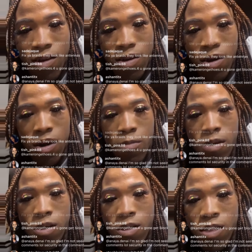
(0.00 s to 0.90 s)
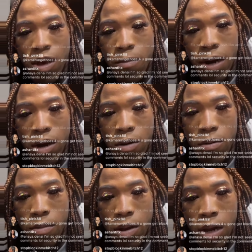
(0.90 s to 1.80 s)
Don't come in here saying my
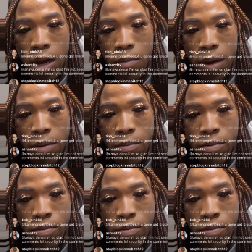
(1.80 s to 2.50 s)
government name, baby.